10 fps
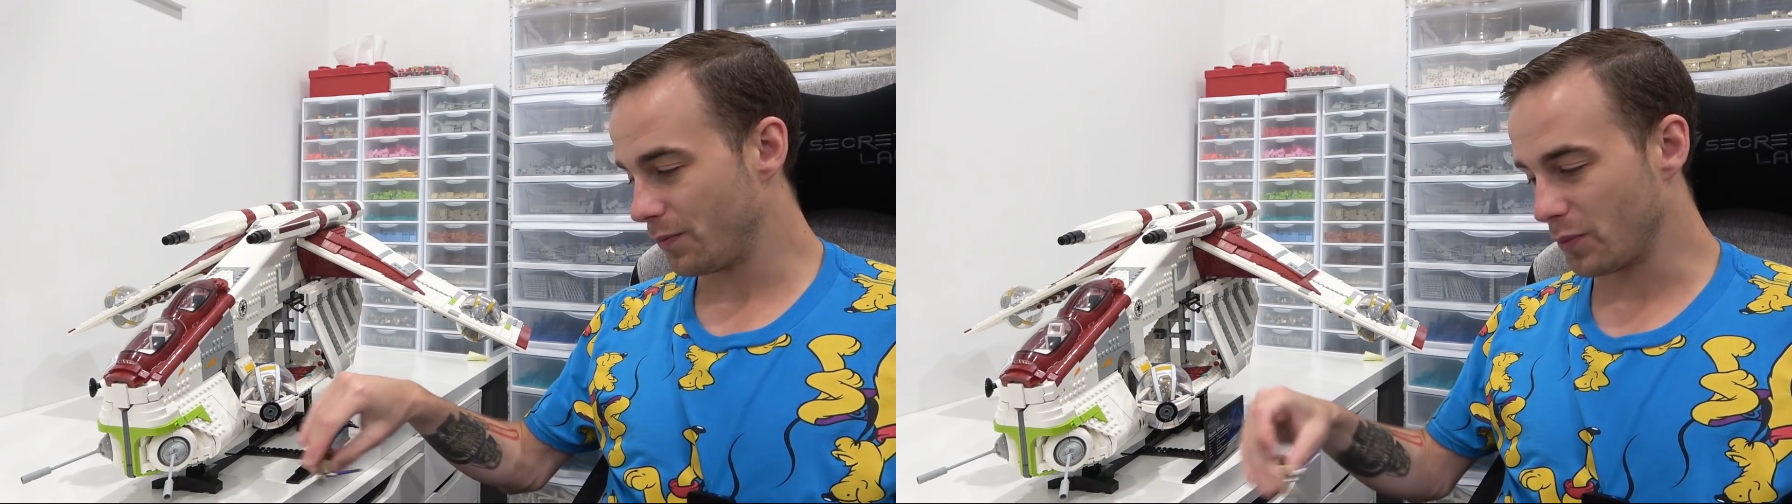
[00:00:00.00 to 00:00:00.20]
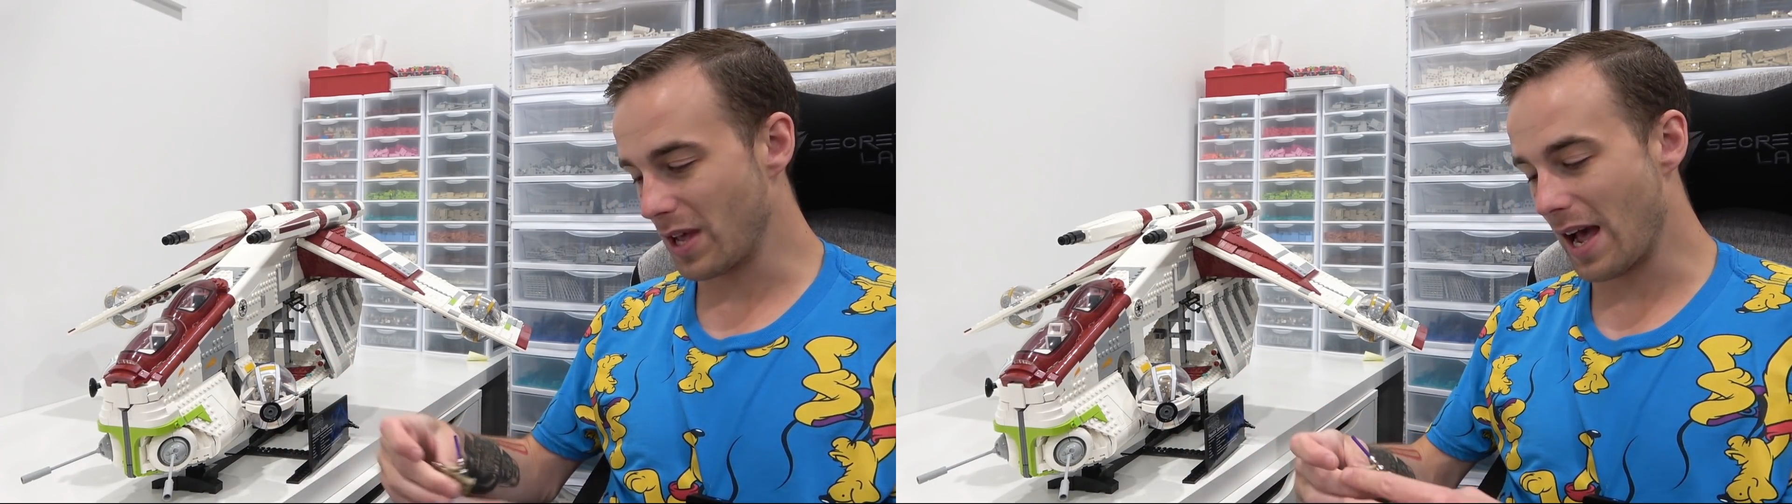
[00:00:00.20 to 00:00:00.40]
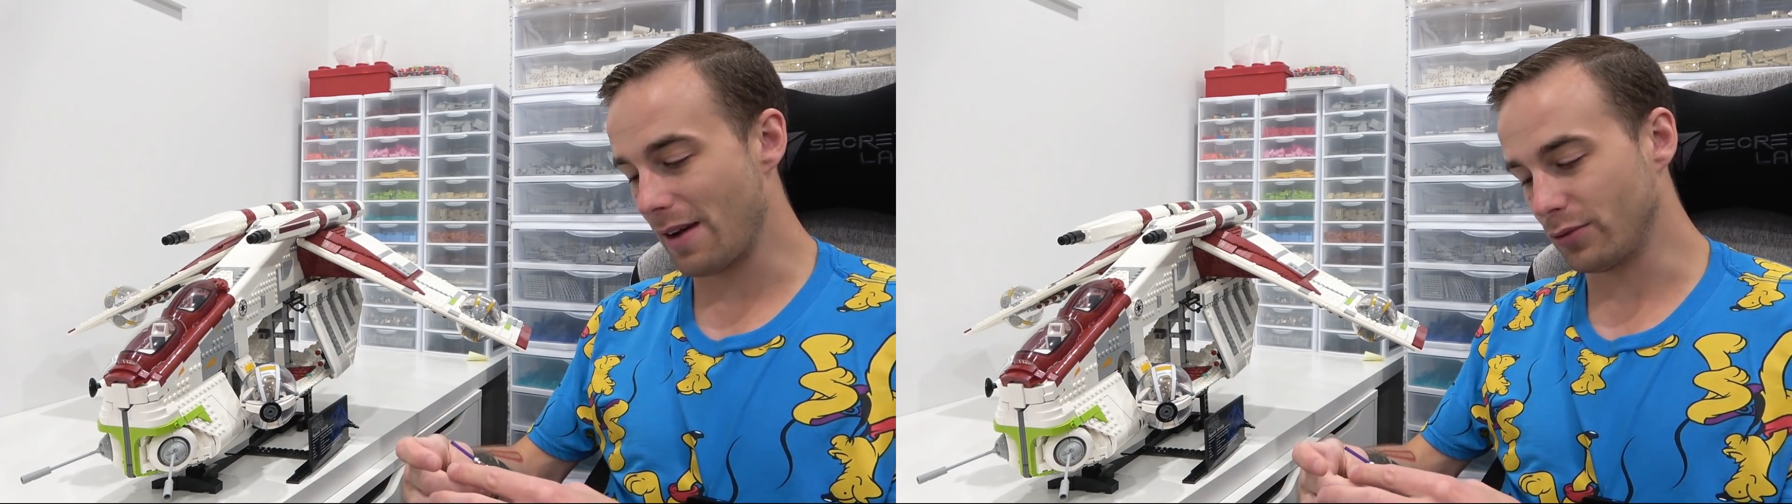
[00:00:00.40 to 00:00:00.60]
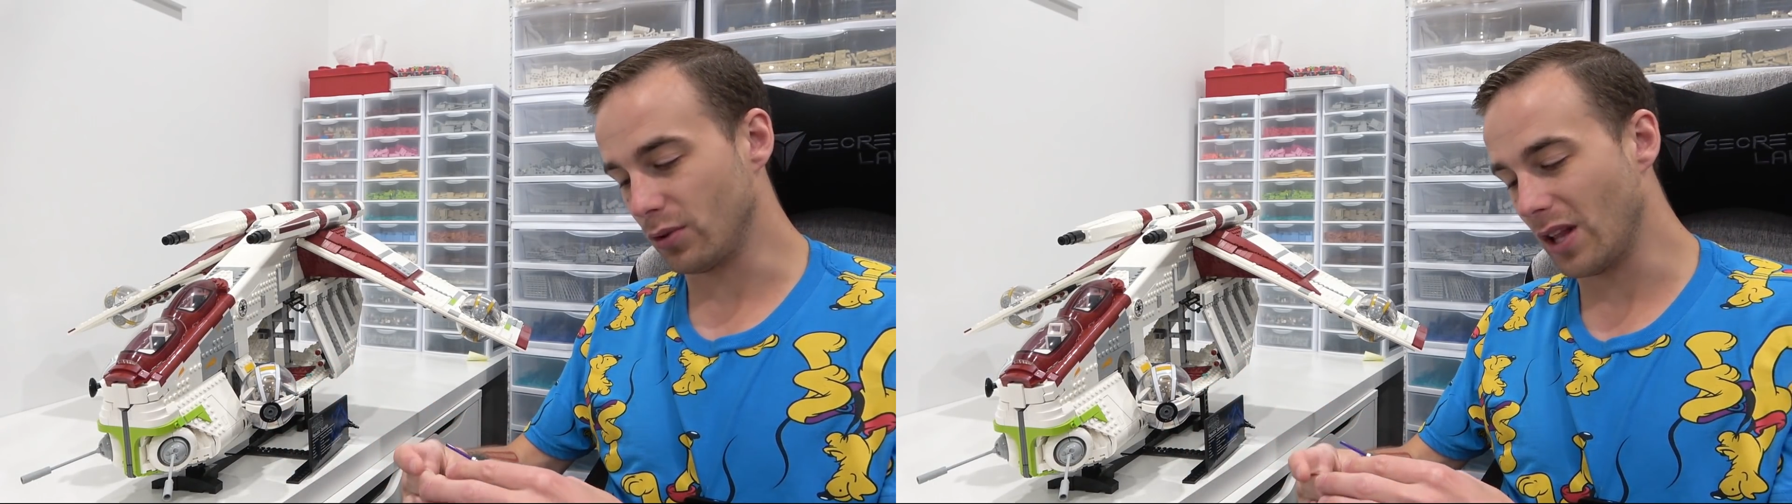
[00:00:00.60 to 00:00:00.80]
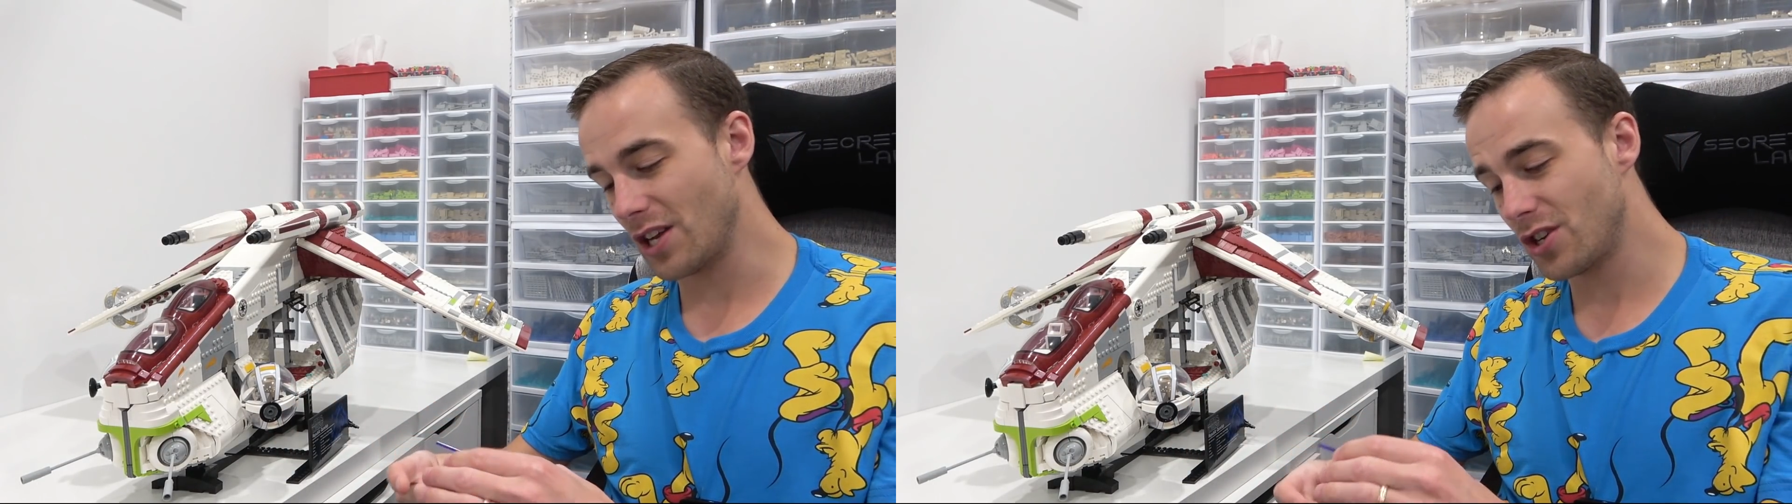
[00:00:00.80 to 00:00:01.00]
We have
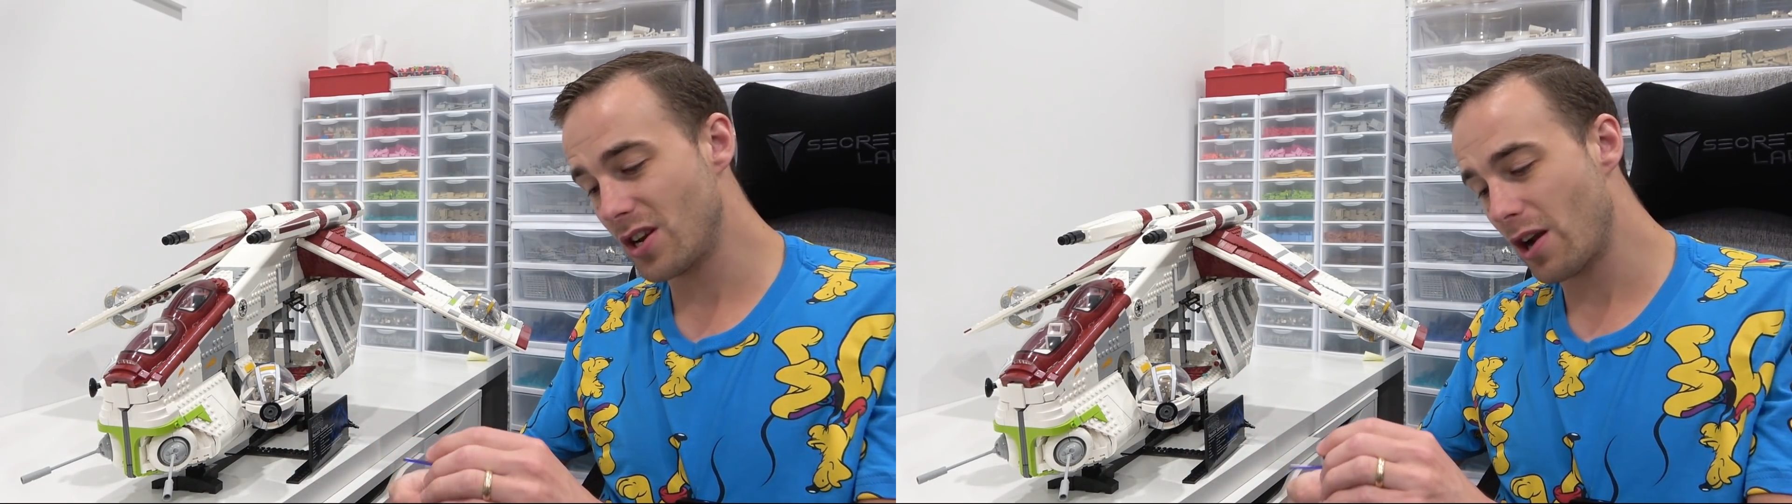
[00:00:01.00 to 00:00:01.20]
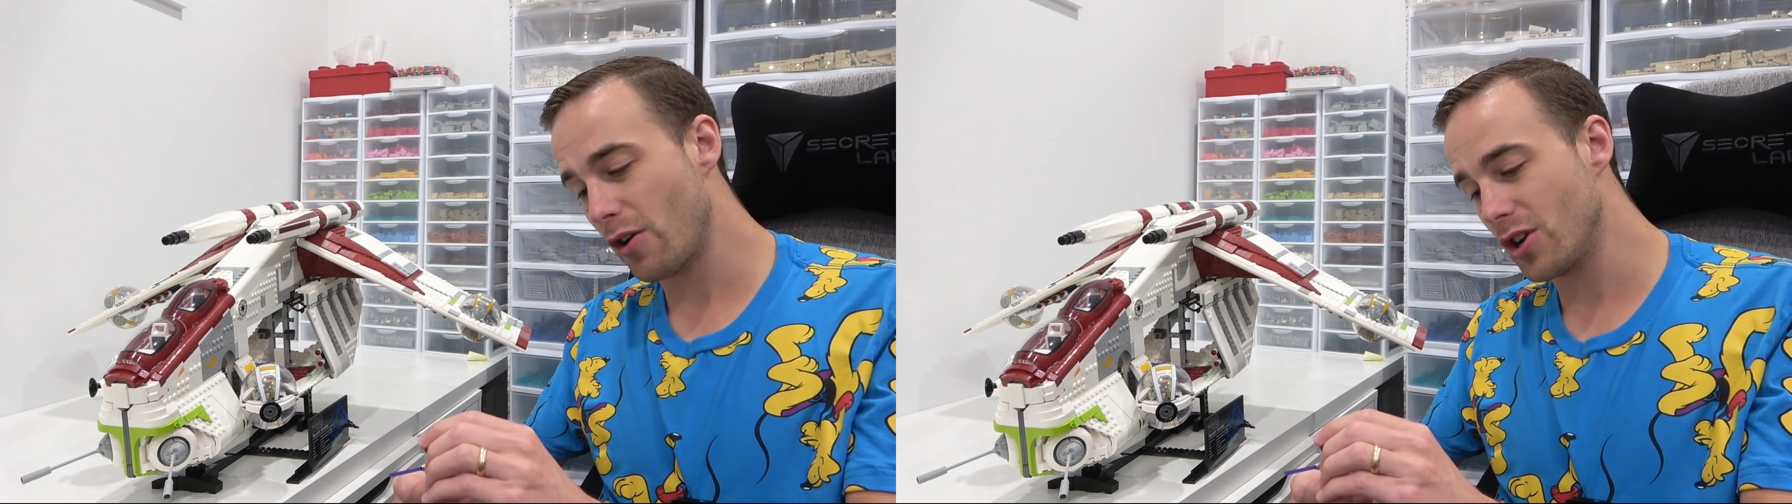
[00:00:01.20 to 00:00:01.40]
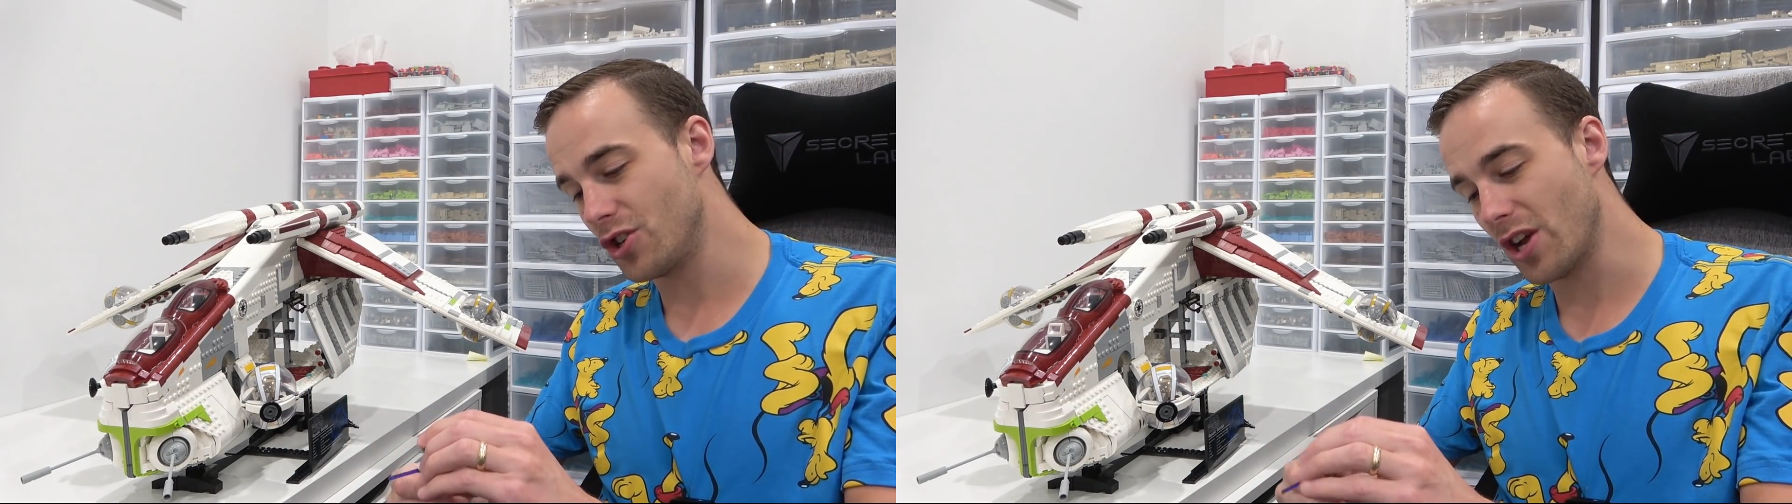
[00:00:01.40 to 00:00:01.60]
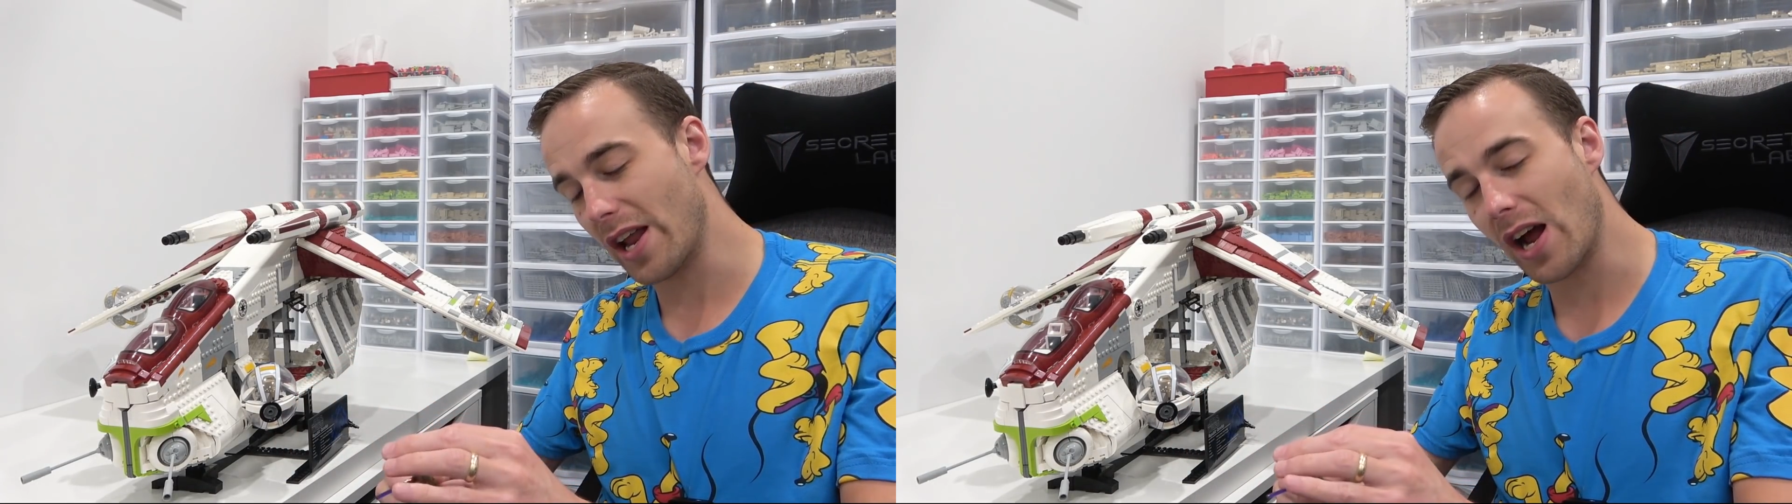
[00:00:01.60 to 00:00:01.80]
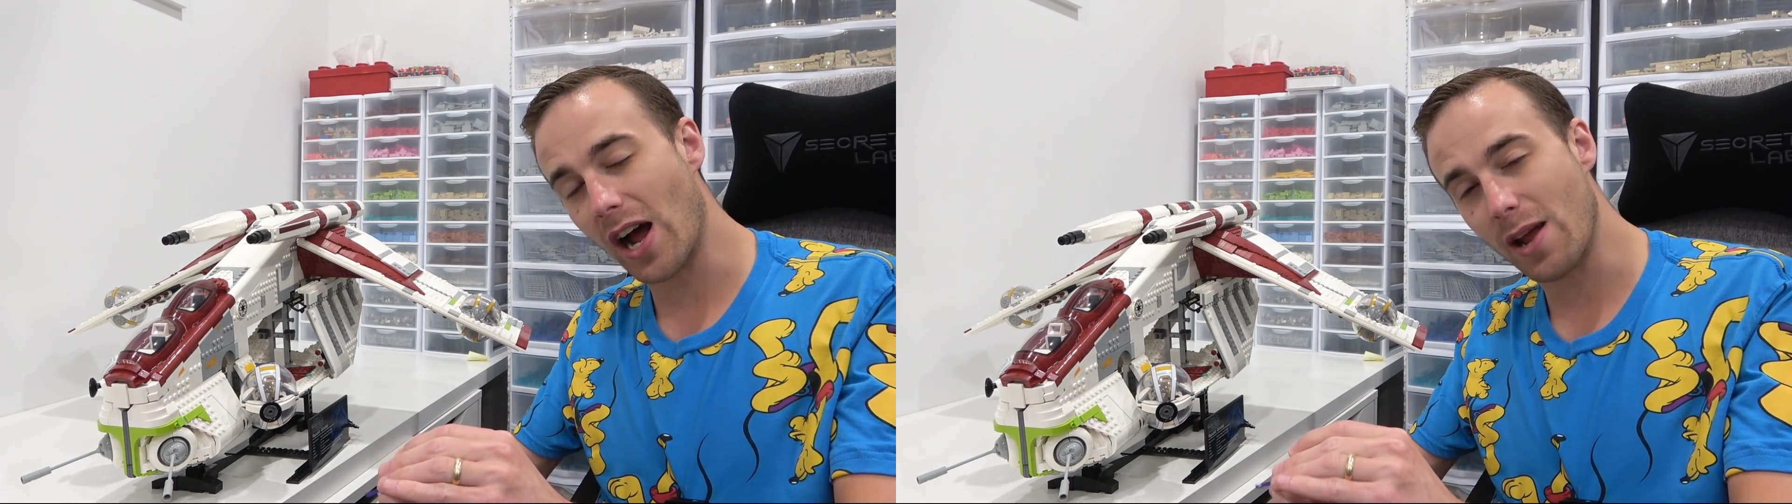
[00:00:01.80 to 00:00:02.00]
legendary
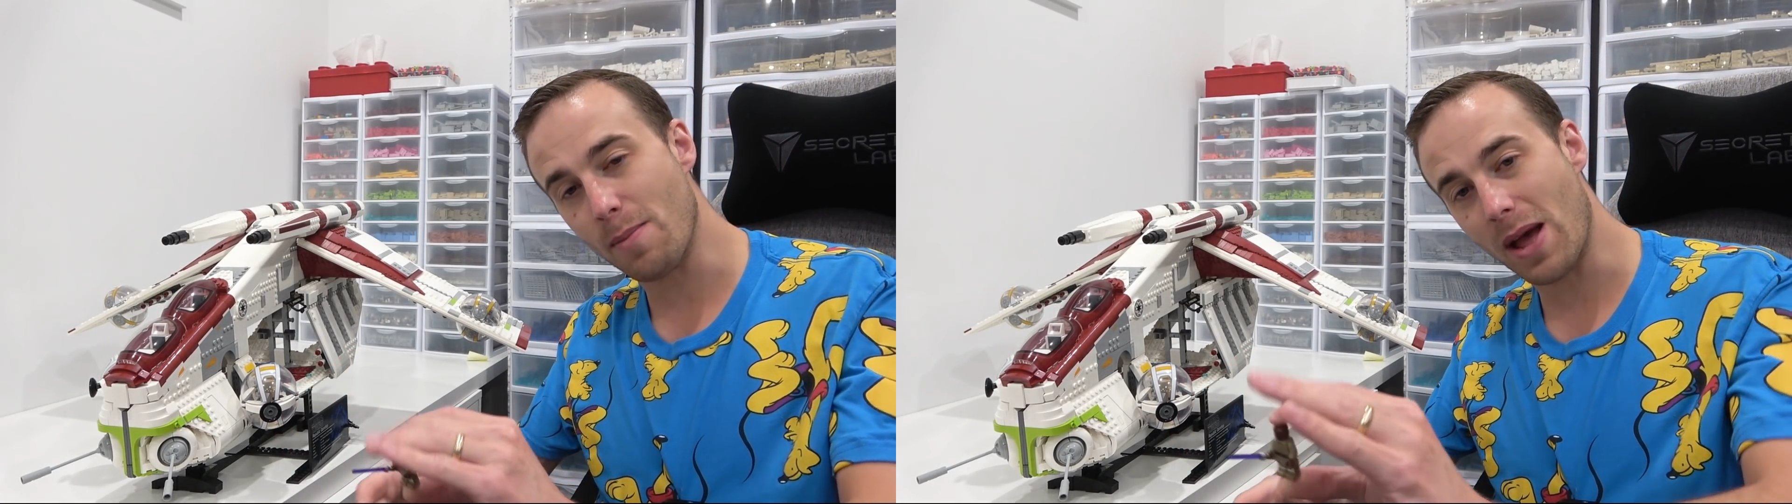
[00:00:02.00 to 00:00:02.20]
Jedi